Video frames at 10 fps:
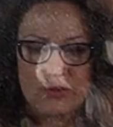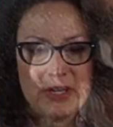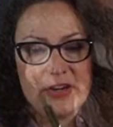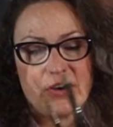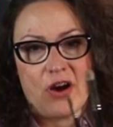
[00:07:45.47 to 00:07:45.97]
So
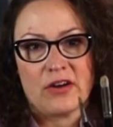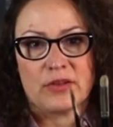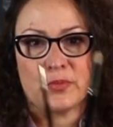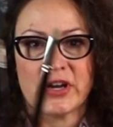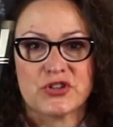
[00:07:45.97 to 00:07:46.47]
here are
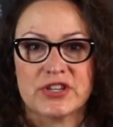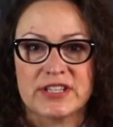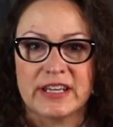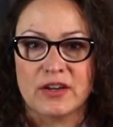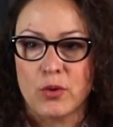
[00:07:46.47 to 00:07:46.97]
the brushes
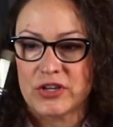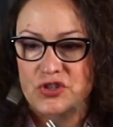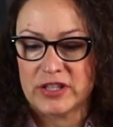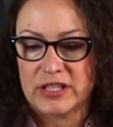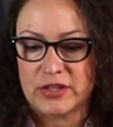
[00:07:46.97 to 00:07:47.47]
in
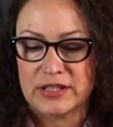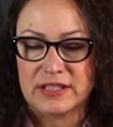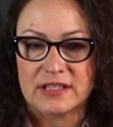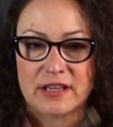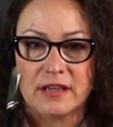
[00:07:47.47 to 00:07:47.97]
question that you can
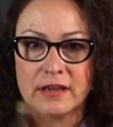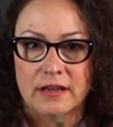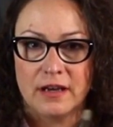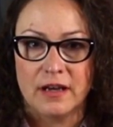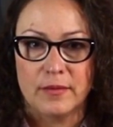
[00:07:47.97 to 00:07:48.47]
see
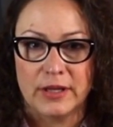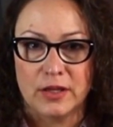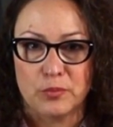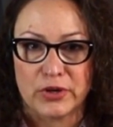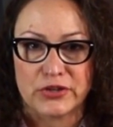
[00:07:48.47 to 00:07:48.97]

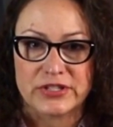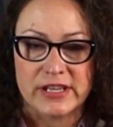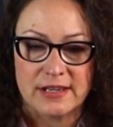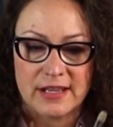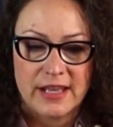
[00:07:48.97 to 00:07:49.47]
in
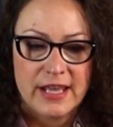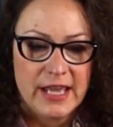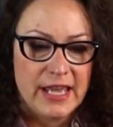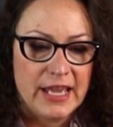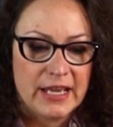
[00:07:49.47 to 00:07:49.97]
person.
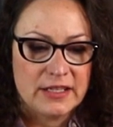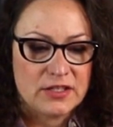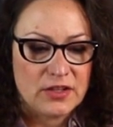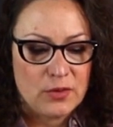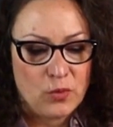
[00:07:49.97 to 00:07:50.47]

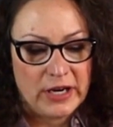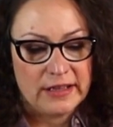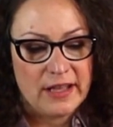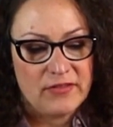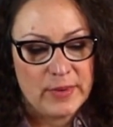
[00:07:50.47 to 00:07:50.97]
And what I
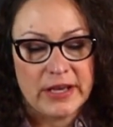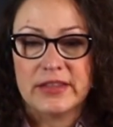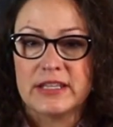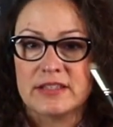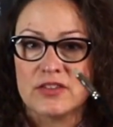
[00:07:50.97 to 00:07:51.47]
love
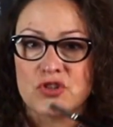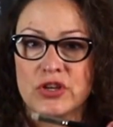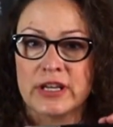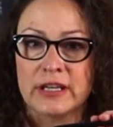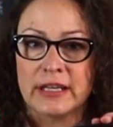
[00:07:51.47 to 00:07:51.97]
about these is
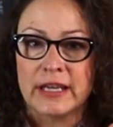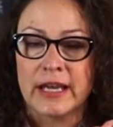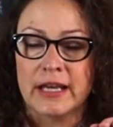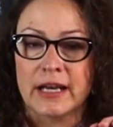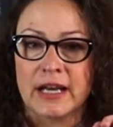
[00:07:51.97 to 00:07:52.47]
you can
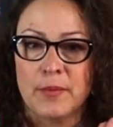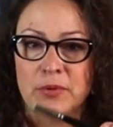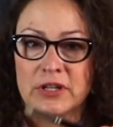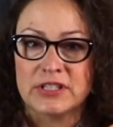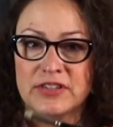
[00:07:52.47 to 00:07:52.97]
get a
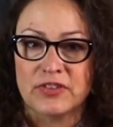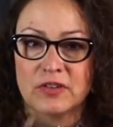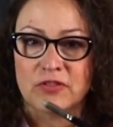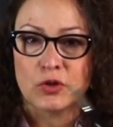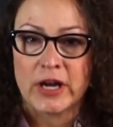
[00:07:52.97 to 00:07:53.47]
couple of
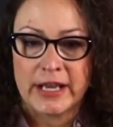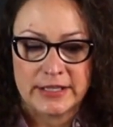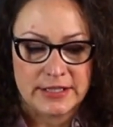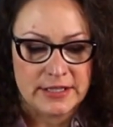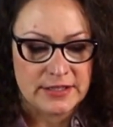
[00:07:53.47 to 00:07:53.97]
different
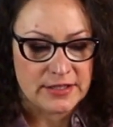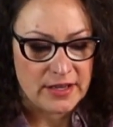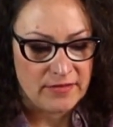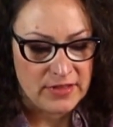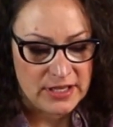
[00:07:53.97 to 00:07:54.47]
varieties
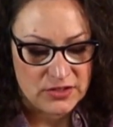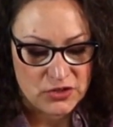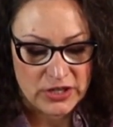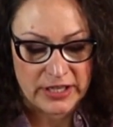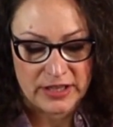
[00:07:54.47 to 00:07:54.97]
of these.
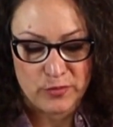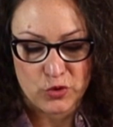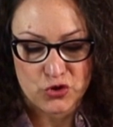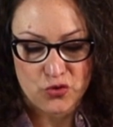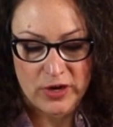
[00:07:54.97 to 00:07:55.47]
You can get them
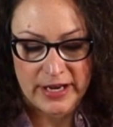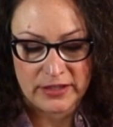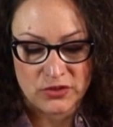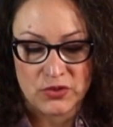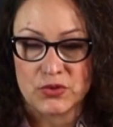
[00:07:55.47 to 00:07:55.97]
with short
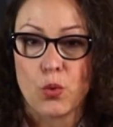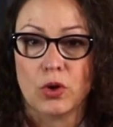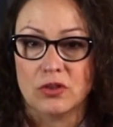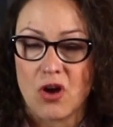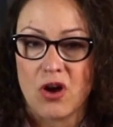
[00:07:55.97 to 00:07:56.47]
handles
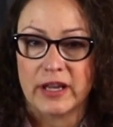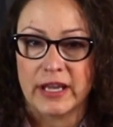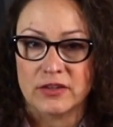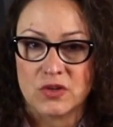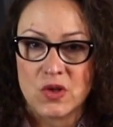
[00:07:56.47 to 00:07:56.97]
or long
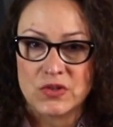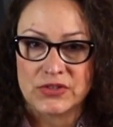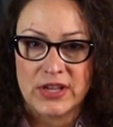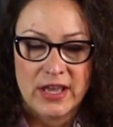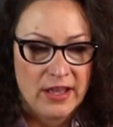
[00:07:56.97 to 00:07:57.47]

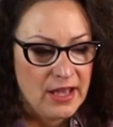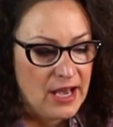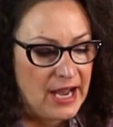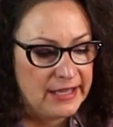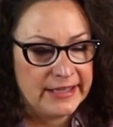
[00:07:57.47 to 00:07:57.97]
handles.
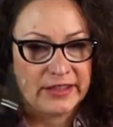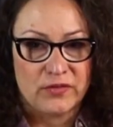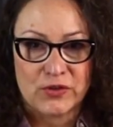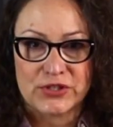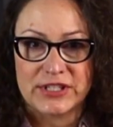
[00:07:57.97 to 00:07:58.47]
I like the
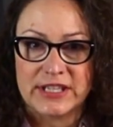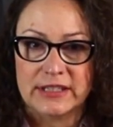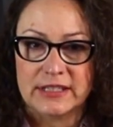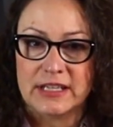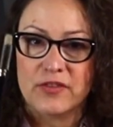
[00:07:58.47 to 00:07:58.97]

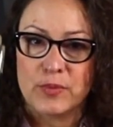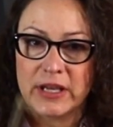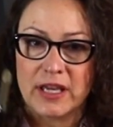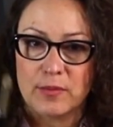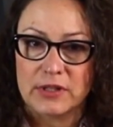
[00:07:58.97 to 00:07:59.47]
versatility of
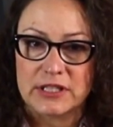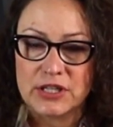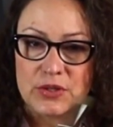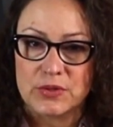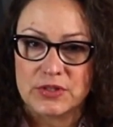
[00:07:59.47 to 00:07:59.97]
being able to
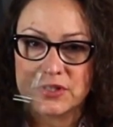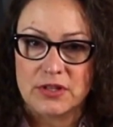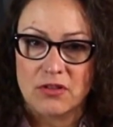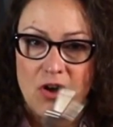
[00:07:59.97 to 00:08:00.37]
use the